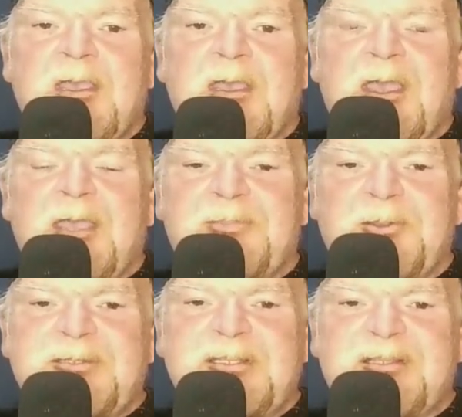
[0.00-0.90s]
At
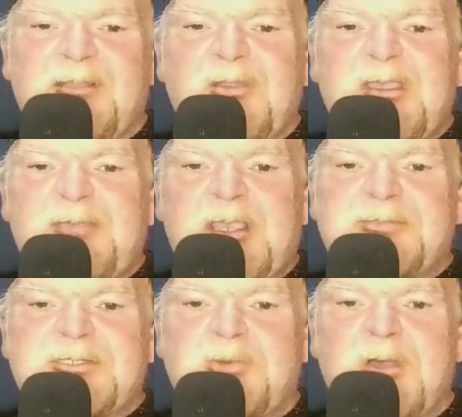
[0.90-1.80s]
13th level, he becomes
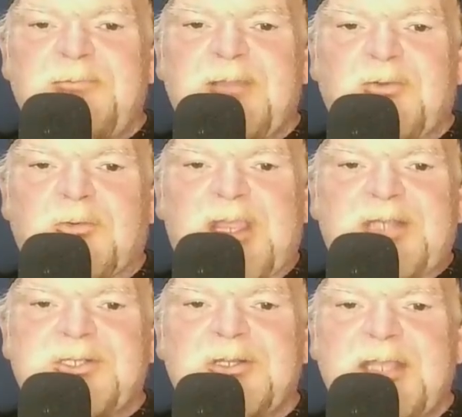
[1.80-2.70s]
a 12th level
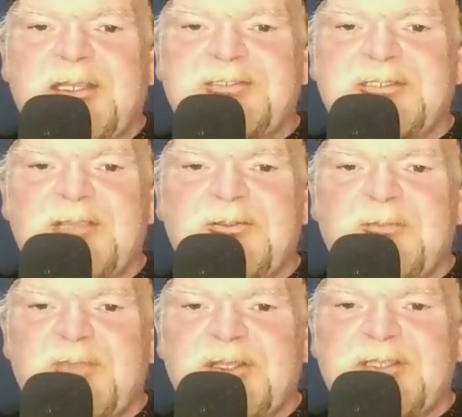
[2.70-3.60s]
Ranger and gets another
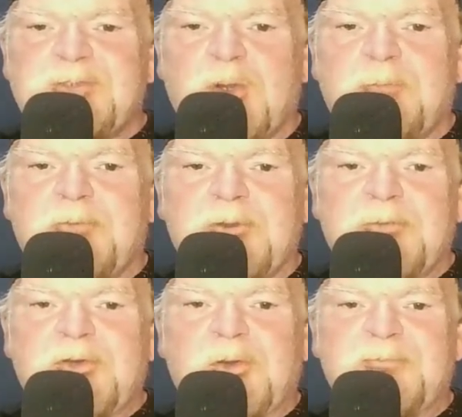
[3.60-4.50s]
ability score
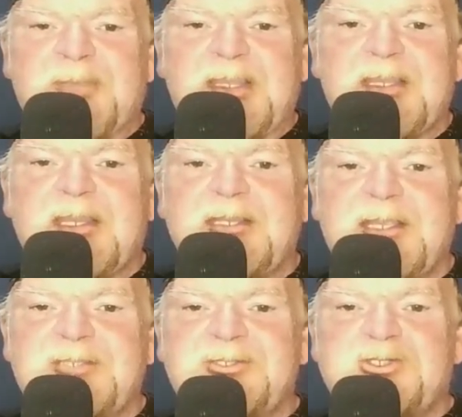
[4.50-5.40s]
improvement or feat, and he
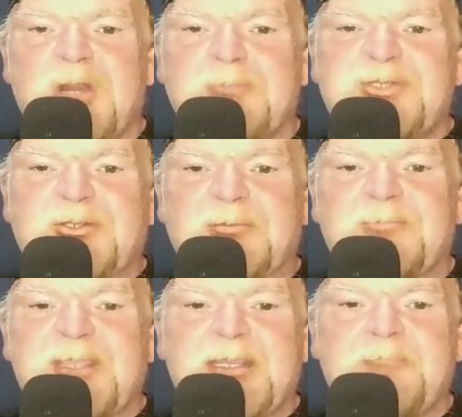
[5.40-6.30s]
takes the Sharpshooter
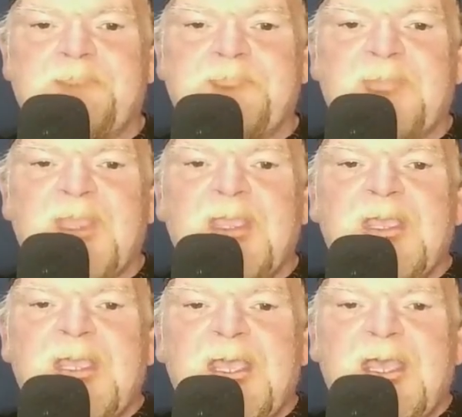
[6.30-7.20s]
feat.
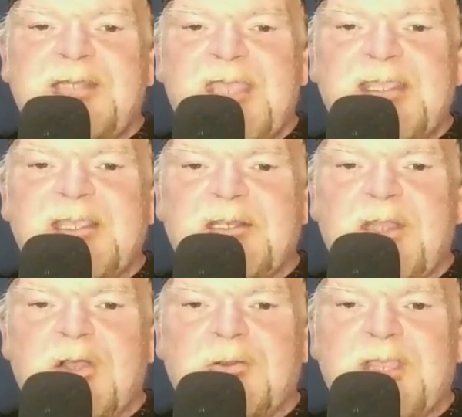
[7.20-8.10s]
Attacking at
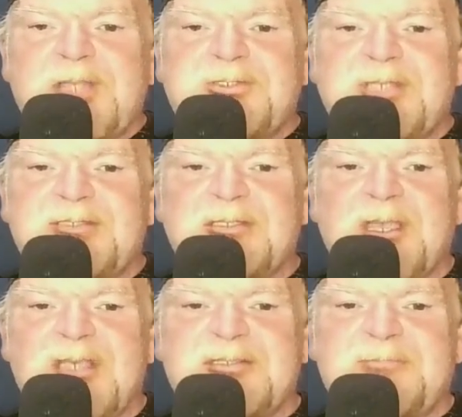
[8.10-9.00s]
long range doesn't
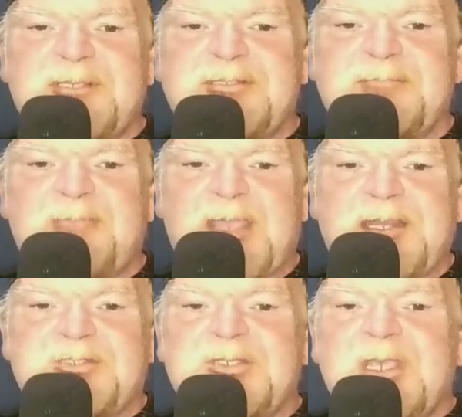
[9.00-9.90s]
cause him
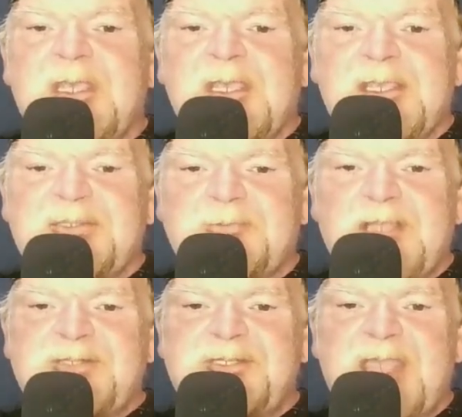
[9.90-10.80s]
disadvantage. His
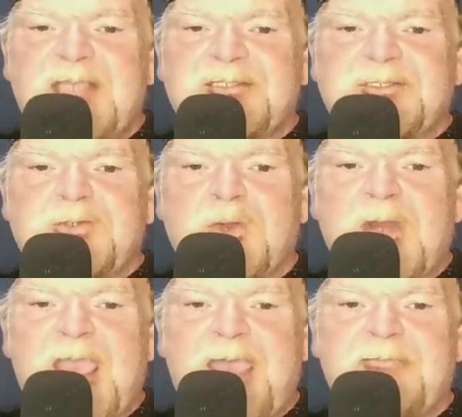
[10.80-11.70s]
range attacks ignore
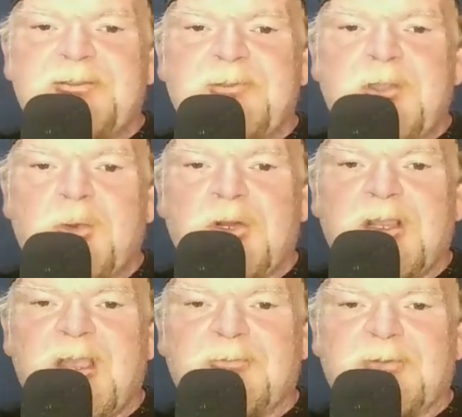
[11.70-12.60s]
half and 3/4
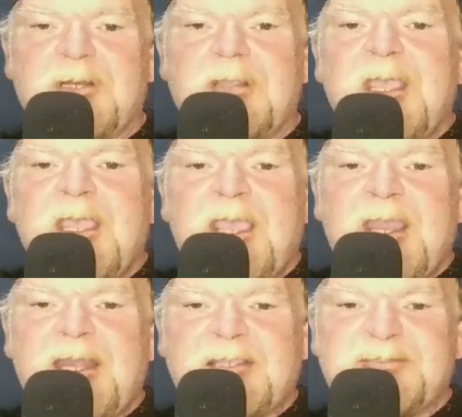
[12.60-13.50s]
cover, and
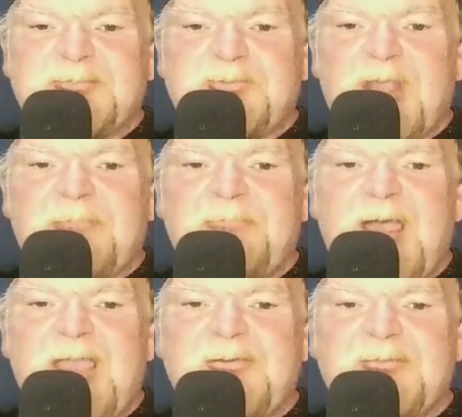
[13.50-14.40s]
he can subtract
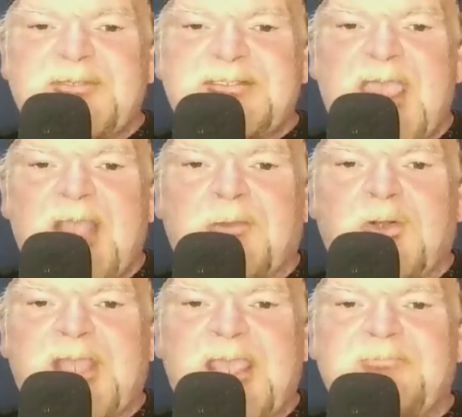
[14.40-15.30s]
5 from his attack roll
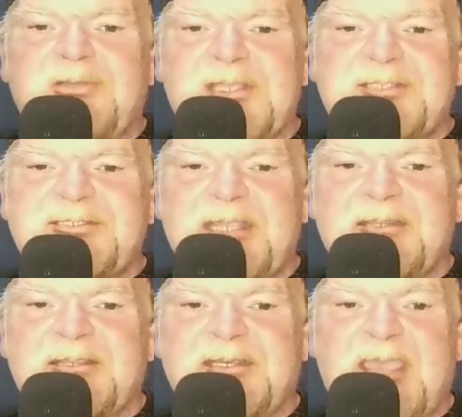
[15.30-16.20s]
to add plus 10 to
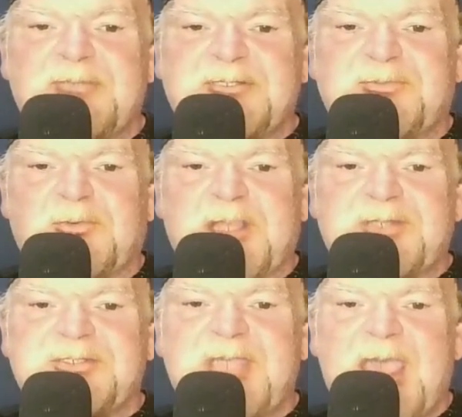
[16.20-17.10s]
the damage of a range
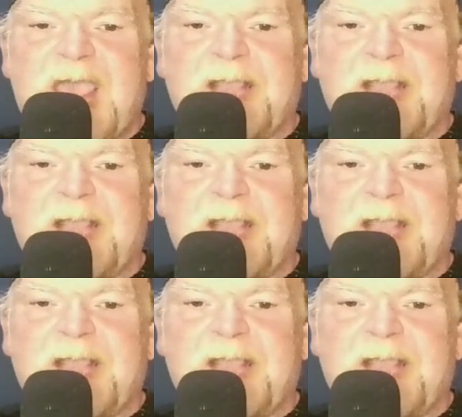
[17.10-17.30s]
attack.